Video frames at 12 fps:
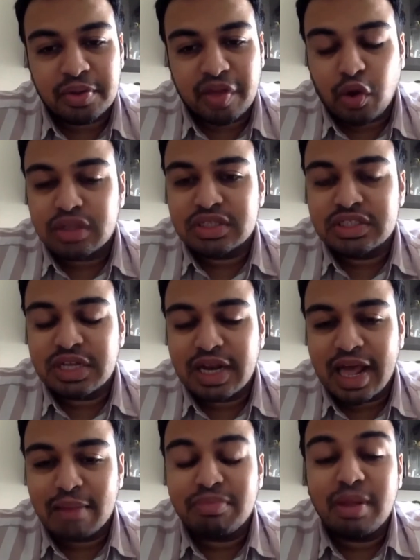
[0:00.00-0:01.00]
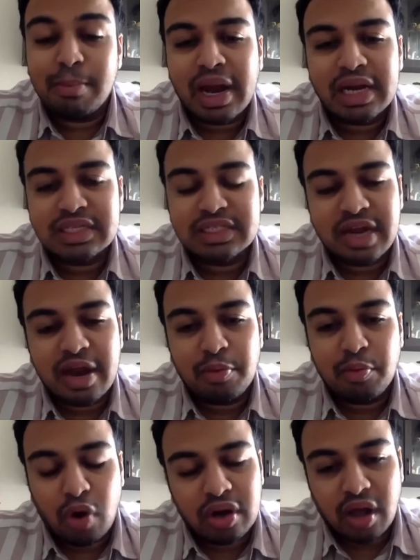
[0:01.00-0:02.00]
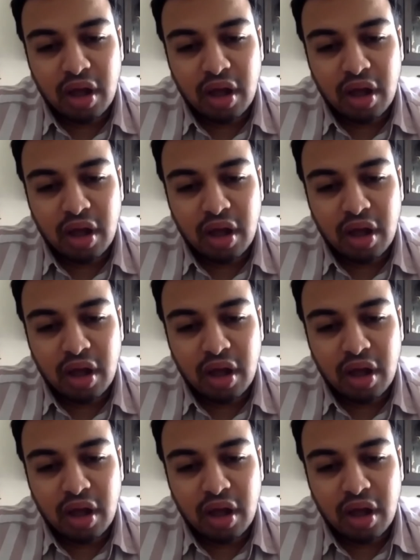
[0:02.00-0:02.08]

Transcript: psychologists will help them understand what